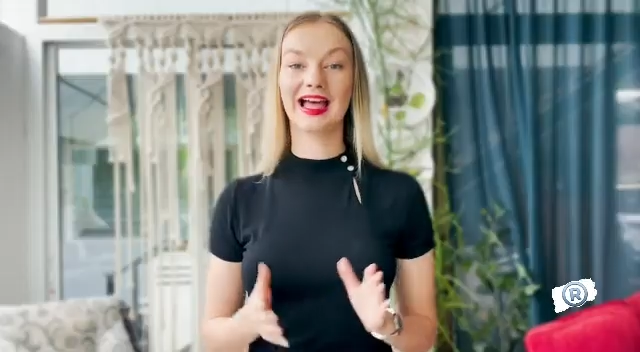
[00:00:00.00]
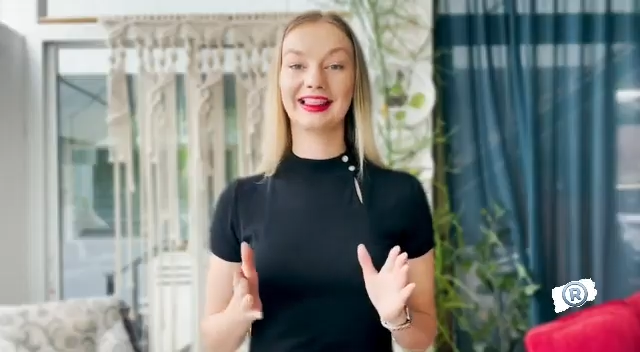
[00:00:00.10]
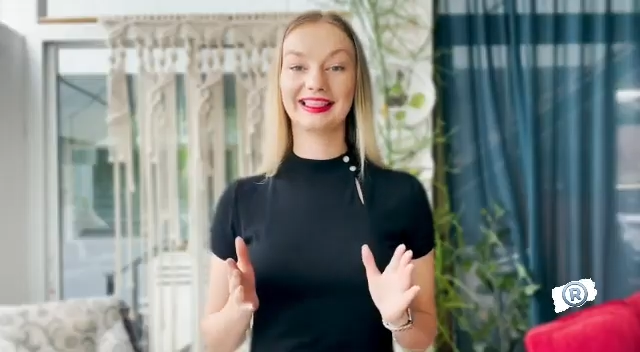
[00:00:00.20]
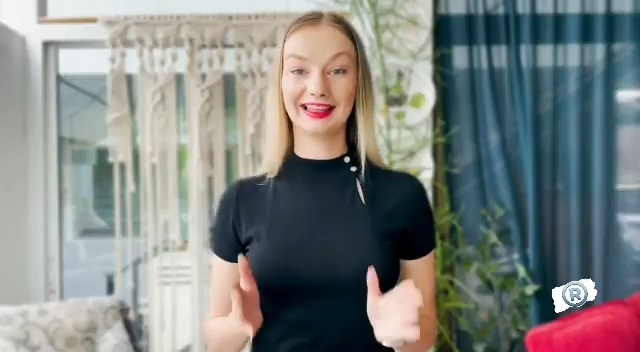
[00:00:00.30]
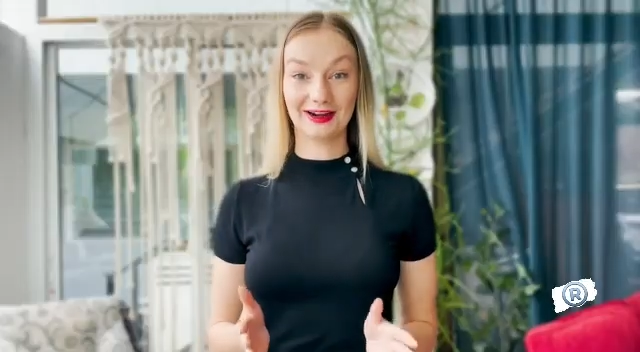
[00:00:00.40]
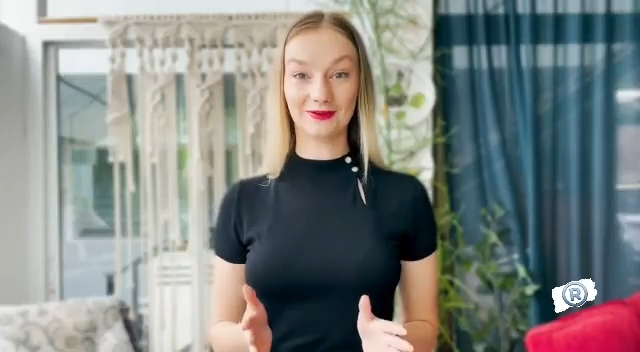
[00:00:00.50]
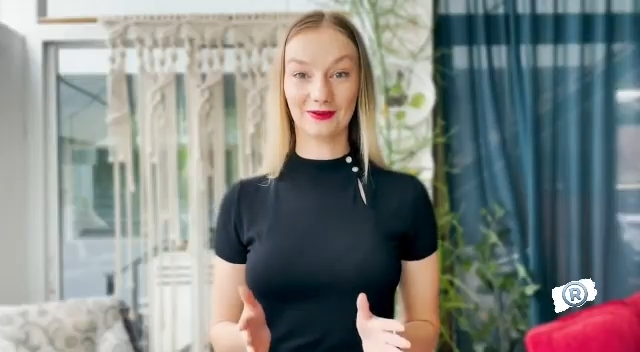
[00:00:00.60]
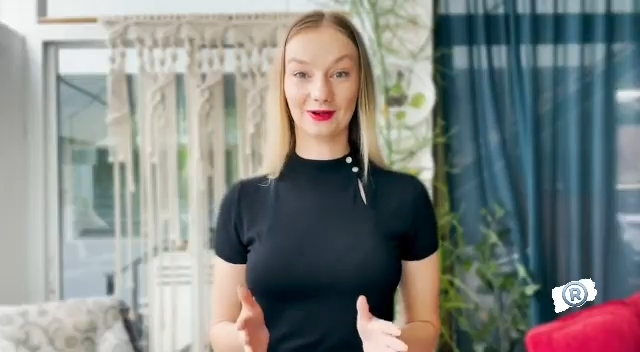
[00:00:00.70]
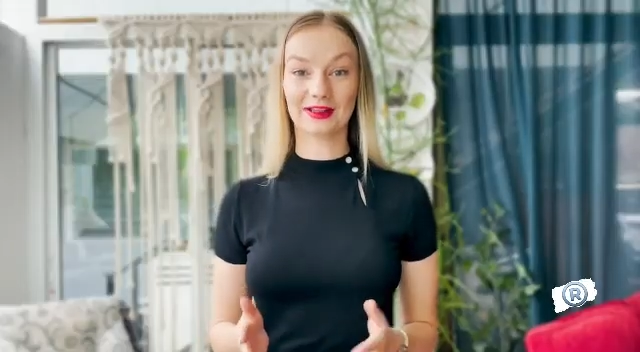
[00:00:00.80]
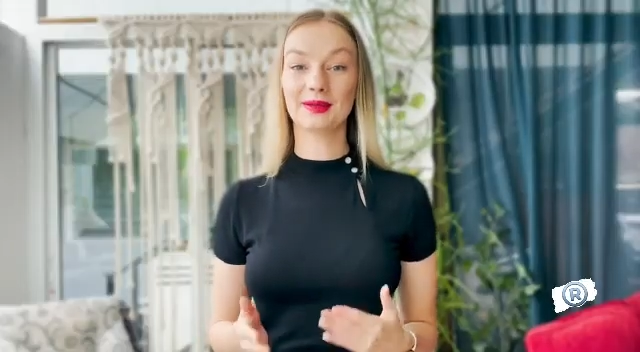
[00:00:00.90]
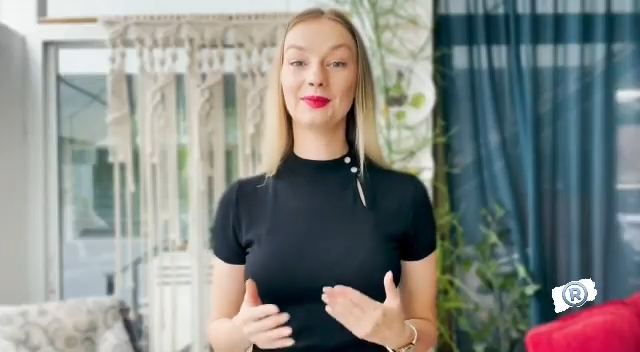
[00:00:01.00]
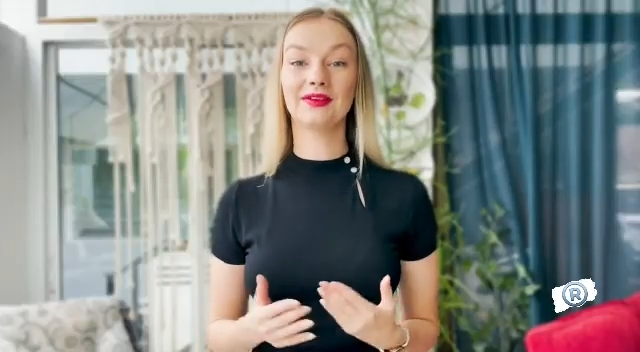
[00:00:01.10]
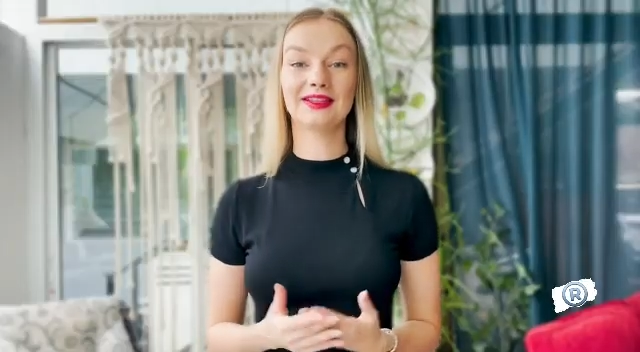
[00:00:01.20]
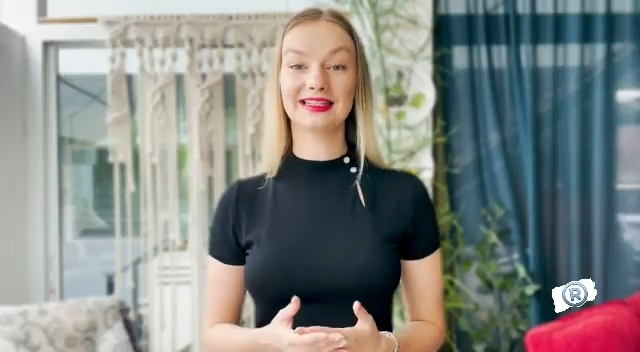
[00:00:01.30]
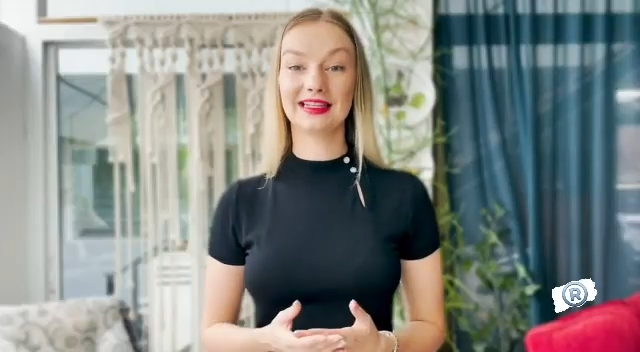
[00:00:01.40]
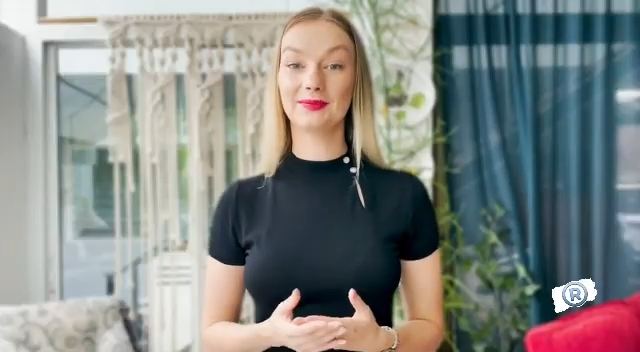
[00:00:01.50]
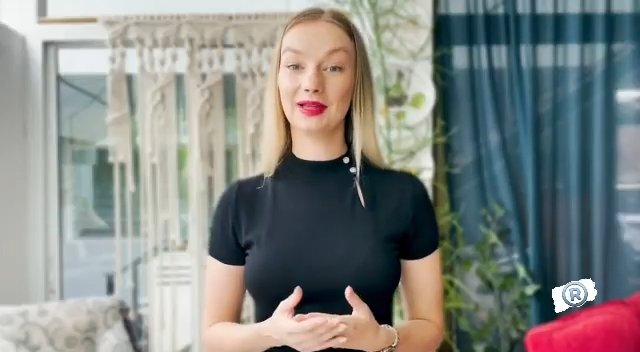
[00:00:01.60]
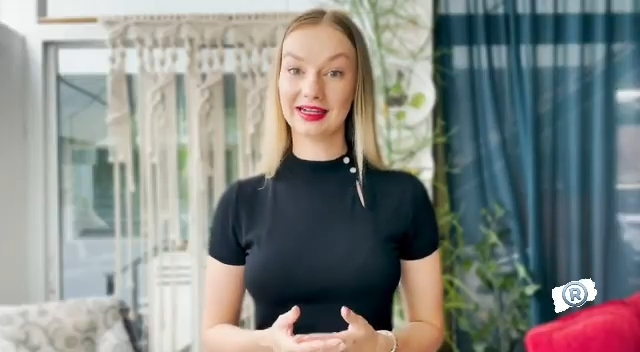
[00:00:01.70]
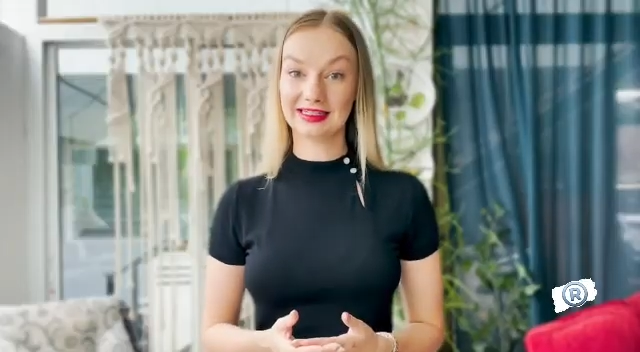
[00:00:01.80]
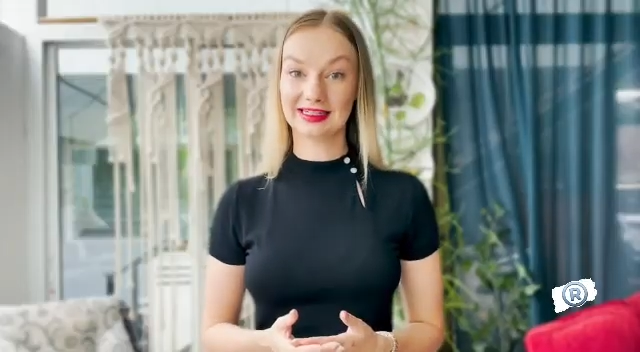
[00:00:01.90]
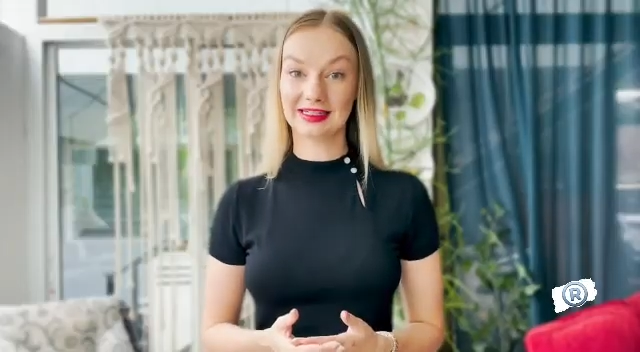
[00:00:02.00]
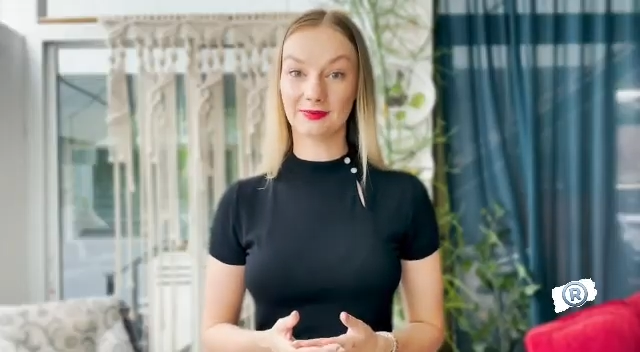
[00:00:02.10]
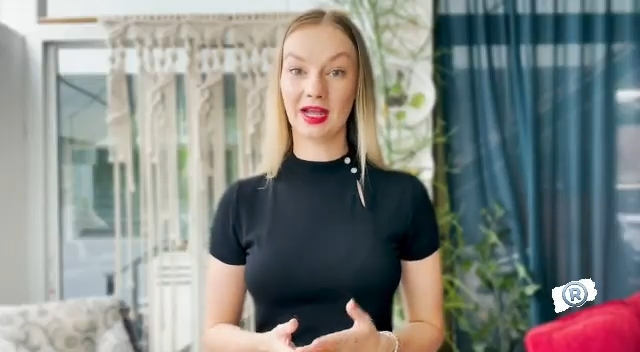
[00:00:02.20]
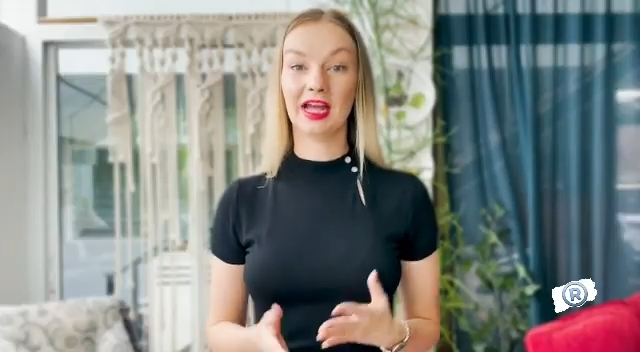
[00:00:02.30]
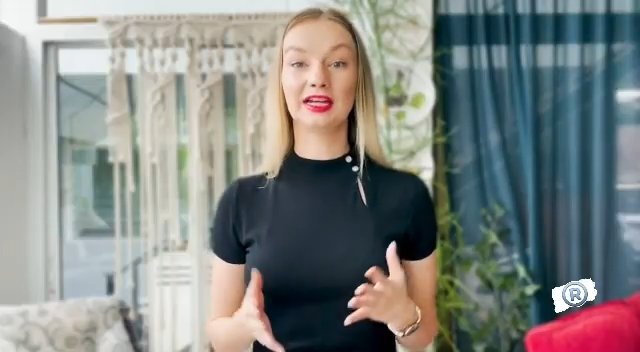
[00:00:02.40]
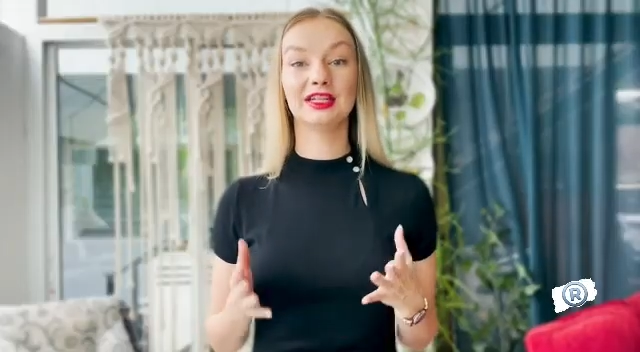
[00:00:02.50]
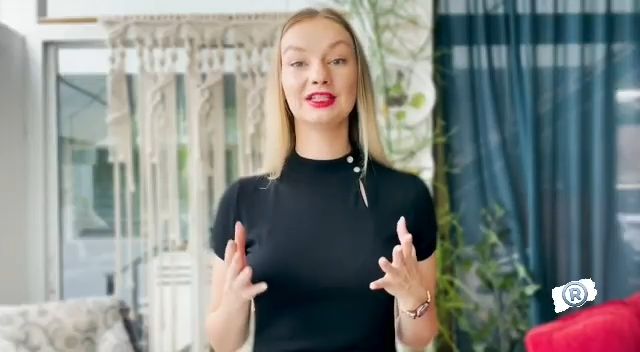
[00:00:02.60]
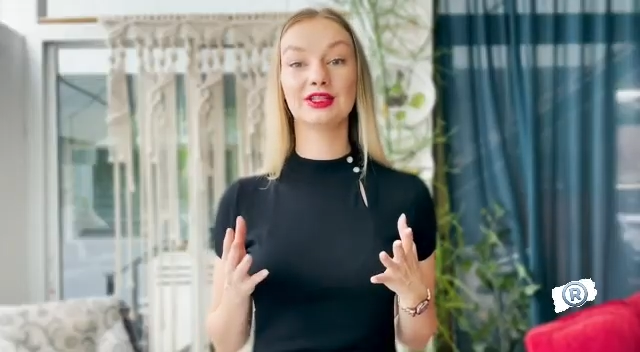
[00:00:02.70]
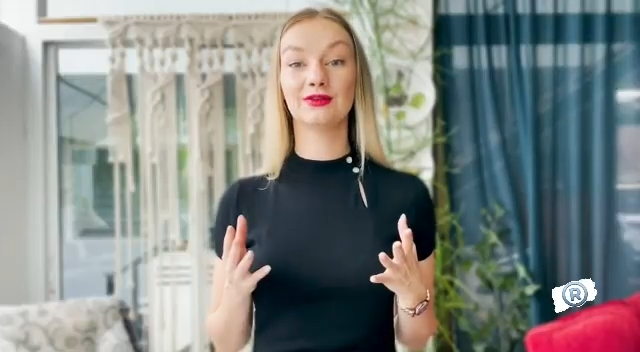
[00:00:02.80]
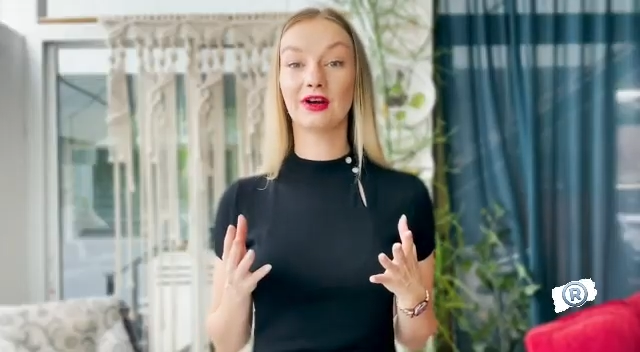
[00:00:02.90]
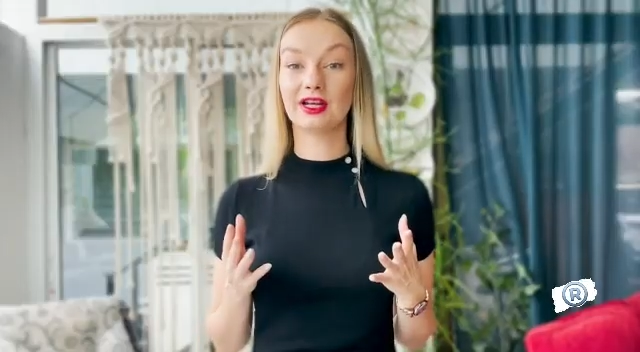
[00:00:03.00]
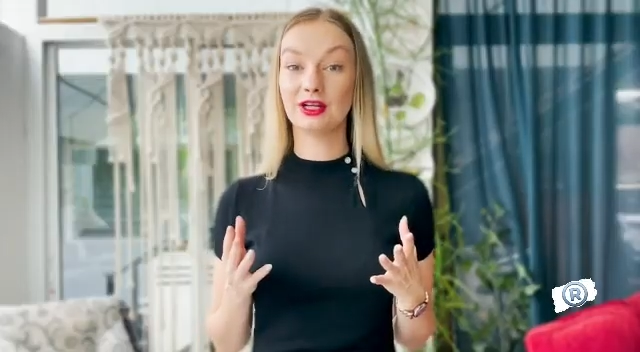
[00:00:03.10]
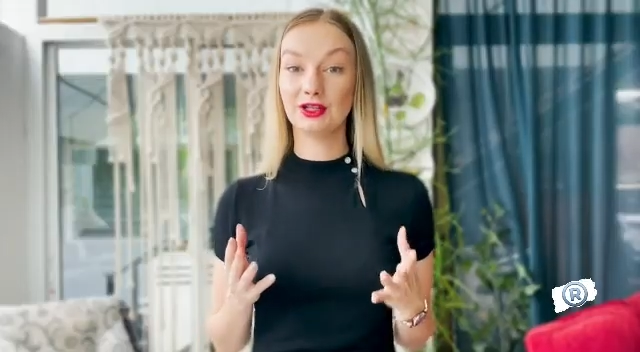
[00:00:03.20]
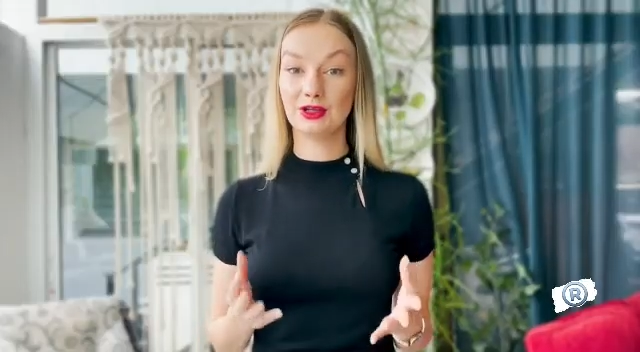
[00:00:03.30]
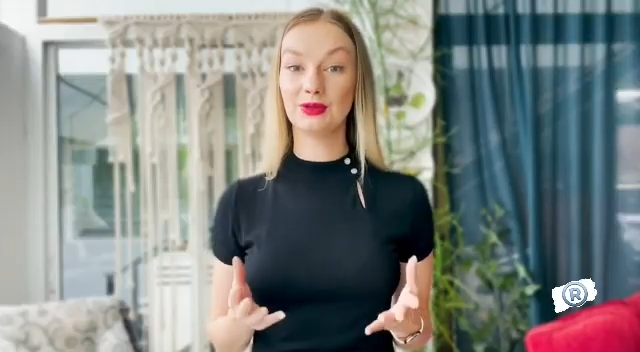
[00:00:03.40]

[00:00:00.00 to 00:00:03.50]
Therefore, the PVC Meta team needs to find a new